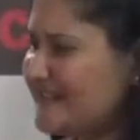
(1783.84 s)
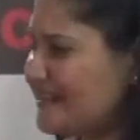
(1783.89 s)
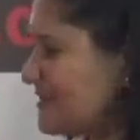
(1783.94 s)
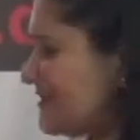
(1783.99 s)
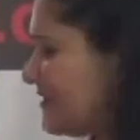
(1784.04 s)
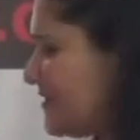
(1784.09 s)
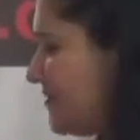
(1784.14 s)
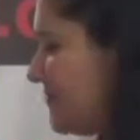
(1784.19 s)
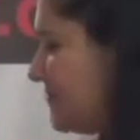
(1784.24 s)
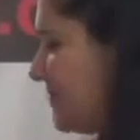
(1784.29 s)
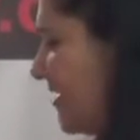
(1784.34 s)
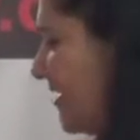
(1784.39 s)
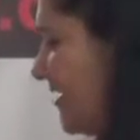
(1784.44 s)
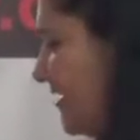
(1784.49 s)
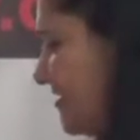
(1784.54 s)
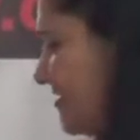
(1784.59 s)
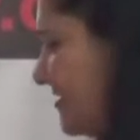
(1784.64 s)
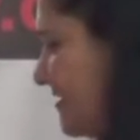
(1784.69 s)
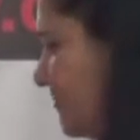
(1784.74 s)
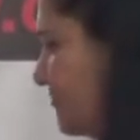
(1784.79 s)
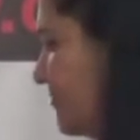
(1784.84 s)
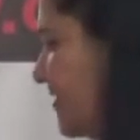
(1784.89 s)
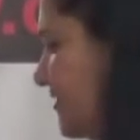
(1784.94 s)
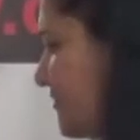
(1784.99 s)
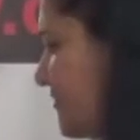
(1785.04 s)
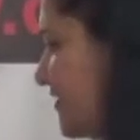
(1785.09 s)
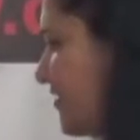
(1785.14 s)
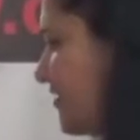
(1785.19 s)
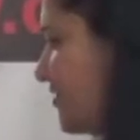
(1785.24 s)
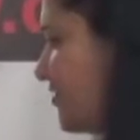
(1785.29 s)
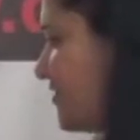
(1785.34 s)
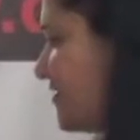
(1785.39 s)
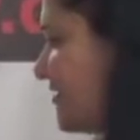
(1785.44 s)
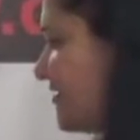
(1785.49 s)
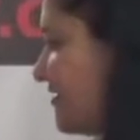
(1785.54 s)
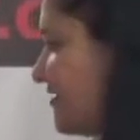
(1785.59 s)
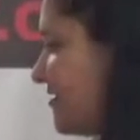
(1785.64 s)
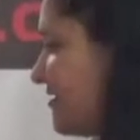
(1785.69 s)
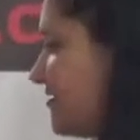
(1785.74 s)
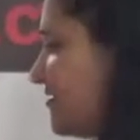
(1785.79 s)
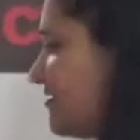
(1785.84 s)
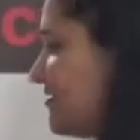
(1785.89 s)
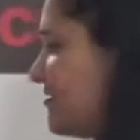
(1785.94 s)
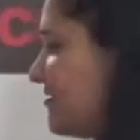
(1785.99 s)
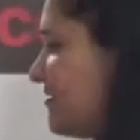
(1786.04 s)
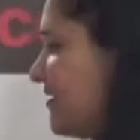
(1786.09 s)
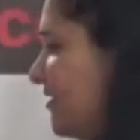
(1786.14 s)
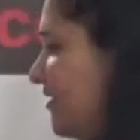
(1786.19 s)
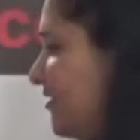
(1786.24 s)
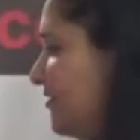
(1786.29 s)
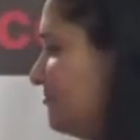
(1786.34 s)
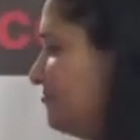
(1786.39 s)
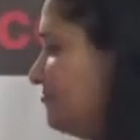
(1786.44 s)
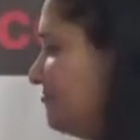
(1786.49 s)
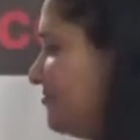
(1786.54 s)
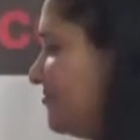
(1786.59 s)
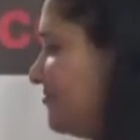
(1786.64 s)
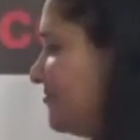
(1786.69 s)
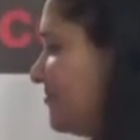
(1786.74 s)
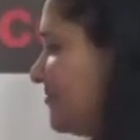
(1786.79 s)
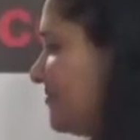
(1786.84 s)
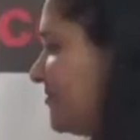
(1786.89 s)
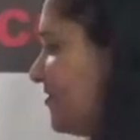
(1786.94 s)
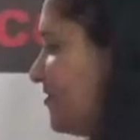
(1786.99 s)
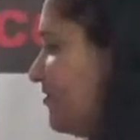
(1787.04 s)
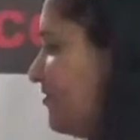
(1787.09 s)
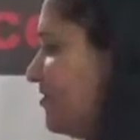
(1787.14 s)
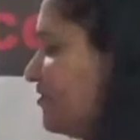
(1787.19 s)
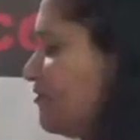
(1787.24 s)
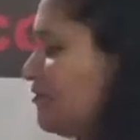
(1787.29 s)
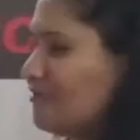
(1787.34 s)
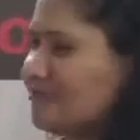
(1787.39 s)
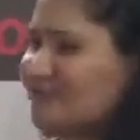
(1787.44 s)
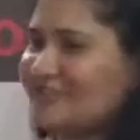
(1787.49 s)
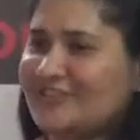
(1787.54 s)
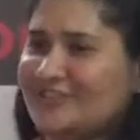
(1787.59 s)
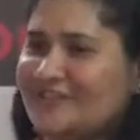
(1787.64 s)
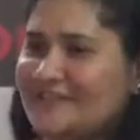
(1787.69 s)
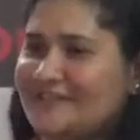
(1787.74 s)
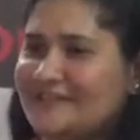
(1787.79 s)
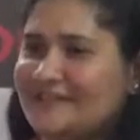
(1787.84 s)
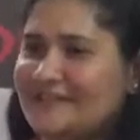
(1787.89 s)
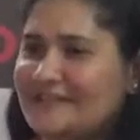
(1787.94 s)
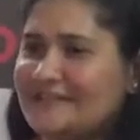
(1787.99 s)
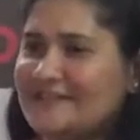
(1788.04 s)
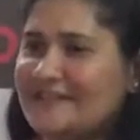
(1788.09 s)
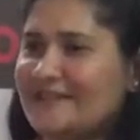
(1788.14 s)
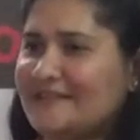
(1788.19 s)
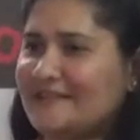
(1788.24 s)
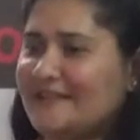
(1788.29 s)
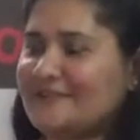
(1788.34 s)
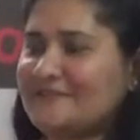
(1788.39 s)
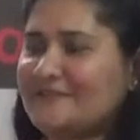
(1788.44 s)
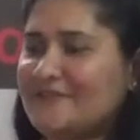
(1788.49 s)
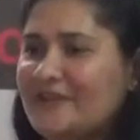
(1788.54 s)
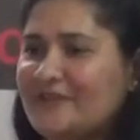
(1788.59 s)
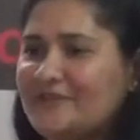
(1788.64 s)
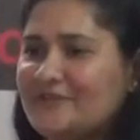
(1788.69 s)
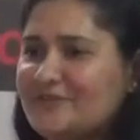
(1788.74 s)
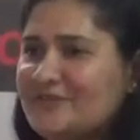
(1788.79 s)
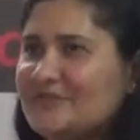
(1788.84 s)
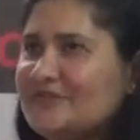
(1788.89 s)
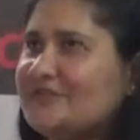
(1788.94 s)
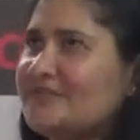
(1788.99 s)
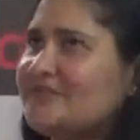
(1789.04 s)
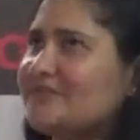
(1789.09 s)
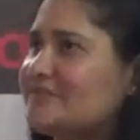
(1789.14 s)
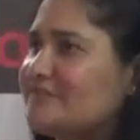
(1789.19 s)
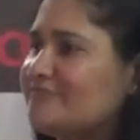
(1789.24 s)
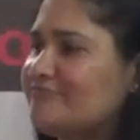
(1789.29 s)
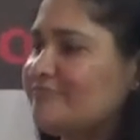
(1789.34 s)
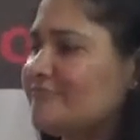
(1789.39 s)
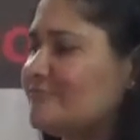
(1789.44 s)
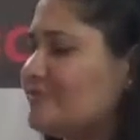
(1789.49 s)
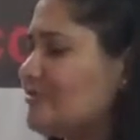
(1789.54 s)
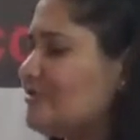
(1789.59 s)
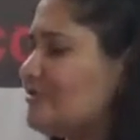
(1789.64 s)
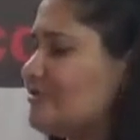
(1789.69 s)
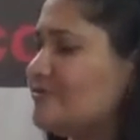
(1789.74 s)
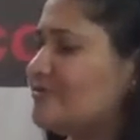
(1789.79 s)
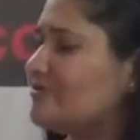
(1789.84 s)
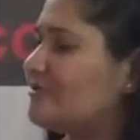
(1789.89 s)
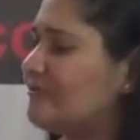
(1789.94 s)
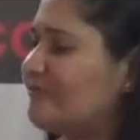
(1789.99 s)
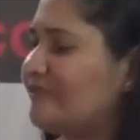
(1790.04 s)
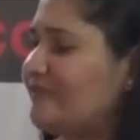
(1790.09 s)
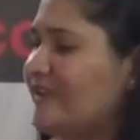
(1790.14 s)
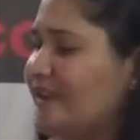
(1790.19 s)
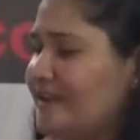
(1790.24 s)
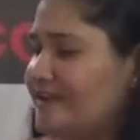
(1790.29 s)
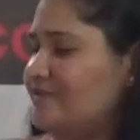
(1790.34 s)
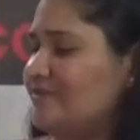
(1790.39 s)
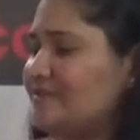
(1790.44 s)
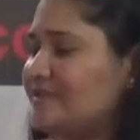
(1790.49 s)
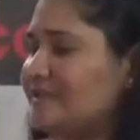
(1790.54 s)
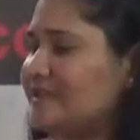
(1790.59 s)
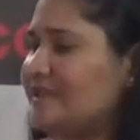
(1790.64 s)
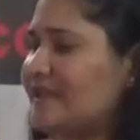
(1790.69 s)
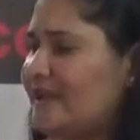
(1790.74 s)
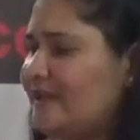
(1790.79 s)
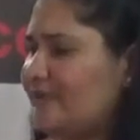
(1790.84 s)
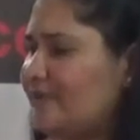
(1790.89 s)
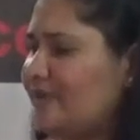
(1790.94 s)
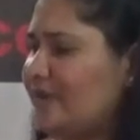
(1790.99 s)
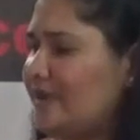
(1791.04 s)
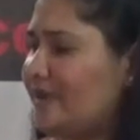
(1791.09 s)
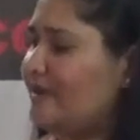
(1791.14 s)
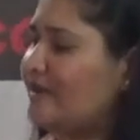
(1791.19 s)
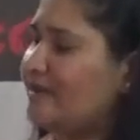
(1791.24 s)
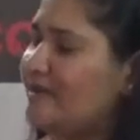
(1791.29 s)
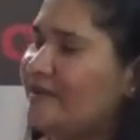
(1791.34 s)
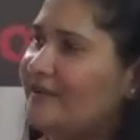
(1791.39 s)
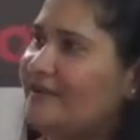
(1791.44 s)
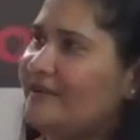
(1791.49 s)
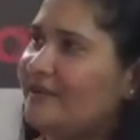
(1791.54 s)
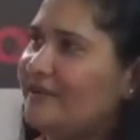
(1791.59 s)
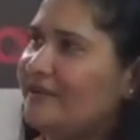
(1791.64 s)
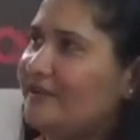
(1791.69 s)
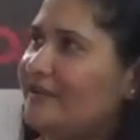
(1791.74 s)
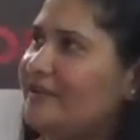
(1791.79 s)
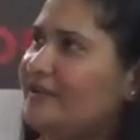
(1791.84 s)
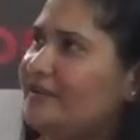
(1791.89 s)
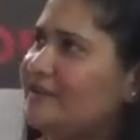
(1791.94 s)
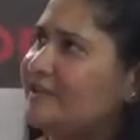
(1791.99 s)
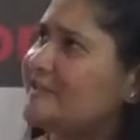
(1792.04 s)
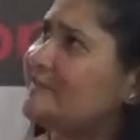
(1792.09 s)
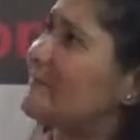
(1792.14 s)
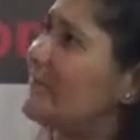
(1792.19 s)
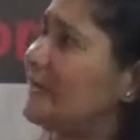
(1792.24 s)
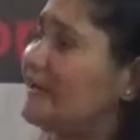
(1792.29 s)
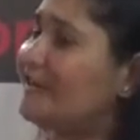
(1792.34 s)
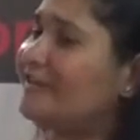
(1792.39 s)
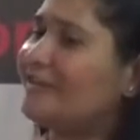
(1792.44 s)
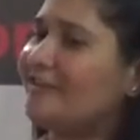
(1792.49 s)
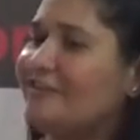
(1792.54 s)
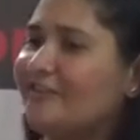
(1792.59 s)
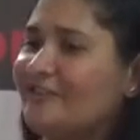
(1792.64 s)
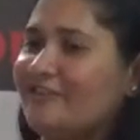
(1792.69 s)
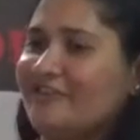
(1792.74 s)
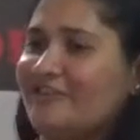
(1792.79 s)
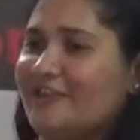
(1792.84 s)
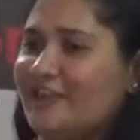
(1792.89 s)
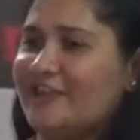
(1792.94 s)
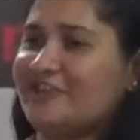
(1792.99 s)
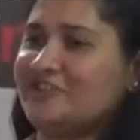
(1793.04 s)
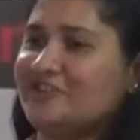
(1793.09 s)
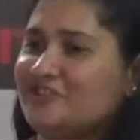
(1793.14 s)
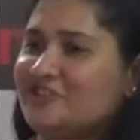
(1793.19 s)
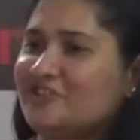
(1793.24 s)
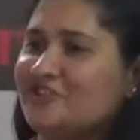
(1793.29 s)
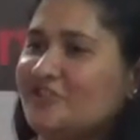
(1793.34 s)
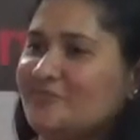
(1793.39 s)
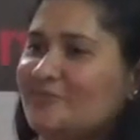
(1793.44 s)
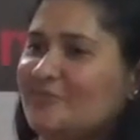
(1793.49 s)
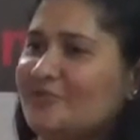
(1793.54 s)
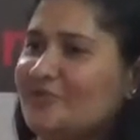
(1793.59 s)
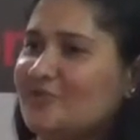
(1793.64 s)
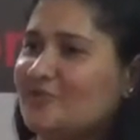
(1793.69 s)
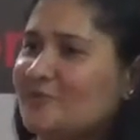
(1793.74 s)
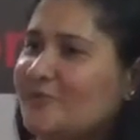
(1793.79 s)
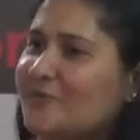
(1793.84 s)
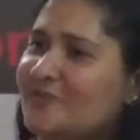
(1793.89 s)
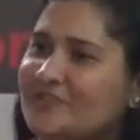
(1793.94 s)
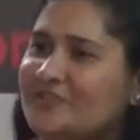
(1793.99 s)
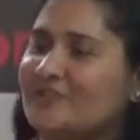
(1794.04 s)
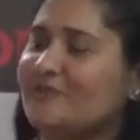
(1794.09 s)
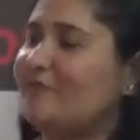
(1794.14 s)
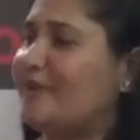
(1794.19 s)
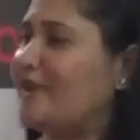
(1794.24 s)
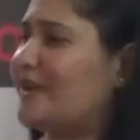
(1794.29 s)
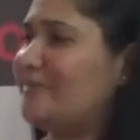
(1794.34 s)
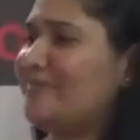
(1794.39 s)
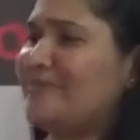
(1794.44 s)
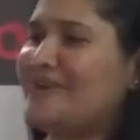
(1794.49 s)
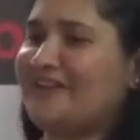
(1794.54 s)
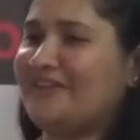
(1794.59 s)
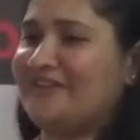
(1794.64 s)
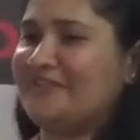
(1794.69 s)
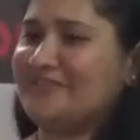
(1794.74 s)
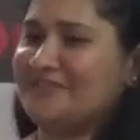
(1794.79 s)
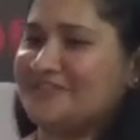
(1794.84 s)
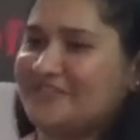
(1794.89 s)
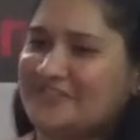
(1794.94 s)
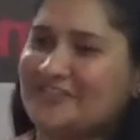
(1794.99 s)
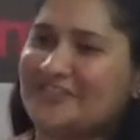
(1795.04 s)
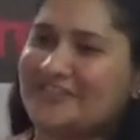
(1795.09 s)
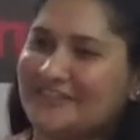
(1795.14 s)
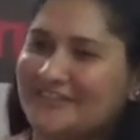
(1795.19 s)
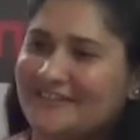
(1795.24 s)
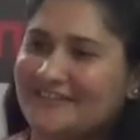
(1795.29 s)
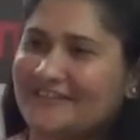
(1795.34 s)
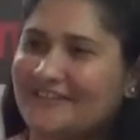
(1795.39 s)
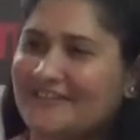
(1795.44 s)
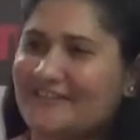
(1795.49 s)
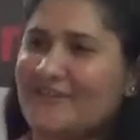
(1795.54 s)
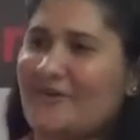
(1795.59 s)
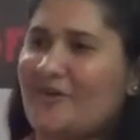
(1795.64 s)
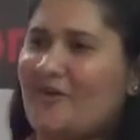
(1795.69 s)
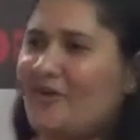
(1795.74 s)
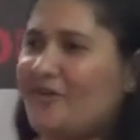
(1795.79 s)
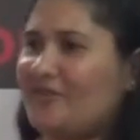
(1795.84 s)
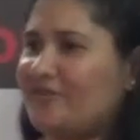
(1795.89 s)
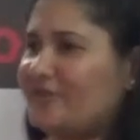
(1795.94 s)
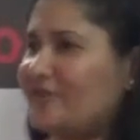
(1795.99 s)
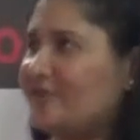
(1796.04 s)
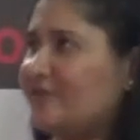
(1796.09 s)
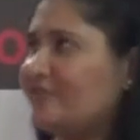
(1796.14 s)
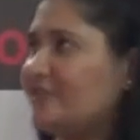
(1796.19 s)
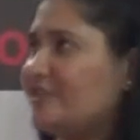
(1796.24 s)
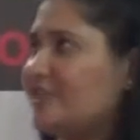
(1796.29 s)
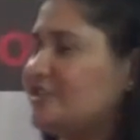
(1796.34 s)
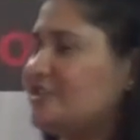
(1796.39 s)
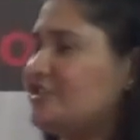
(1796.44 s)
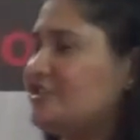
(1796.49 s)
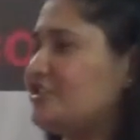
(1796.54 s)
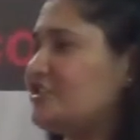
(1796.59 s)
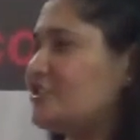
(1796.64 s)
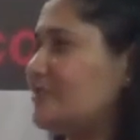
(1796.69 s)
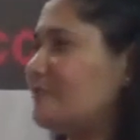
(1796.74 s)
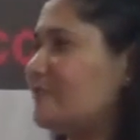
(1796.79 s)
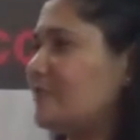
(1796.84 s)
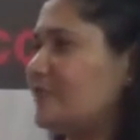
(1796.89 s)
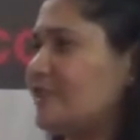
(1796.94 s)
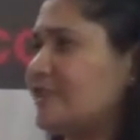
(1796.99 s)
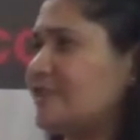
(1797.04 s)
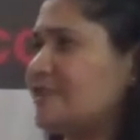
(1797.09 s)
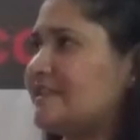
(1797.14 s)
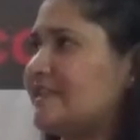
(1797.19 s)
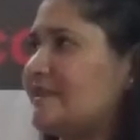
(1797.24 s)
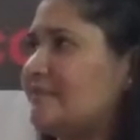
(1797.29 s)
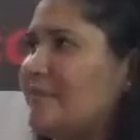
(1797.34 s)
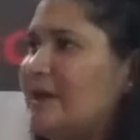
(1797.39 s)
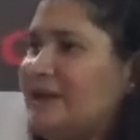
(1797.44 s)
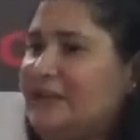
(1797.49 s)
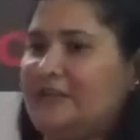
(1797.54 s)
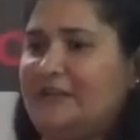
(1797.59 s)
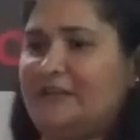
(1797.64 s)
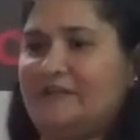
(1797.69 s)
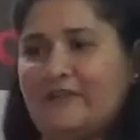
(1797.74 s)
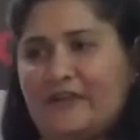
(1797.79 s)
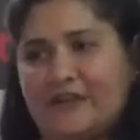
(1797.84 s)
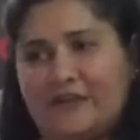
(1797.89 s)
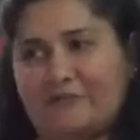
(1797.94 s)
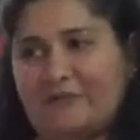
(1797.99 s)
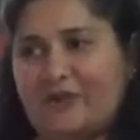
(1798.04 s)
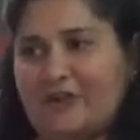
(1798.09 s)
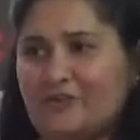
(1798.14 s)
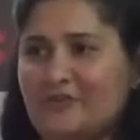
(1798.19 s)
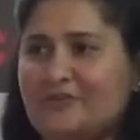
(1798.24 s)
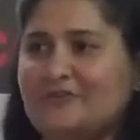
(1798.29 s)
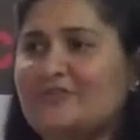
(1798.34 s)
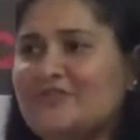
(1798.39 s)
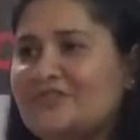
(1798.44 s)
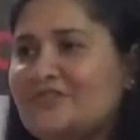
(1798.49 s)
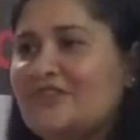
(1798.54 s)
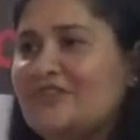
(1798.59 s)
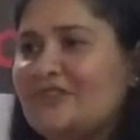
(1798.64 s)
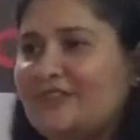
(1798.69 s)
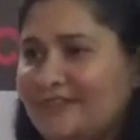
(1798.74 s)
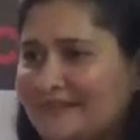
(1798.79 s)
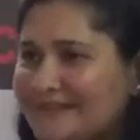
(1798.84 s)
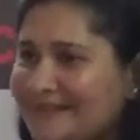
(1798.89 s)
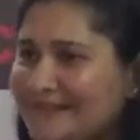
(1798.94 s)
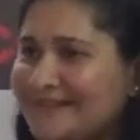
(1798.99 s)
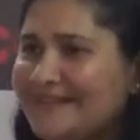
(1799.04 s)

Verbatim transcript: So sometimes I use this, in coaching and things like that, where I use this just to reflect on saying, okay, in this particular relationship with this person, where am I on the journey? Or in relationship with, let's say, money, where am I on this journey?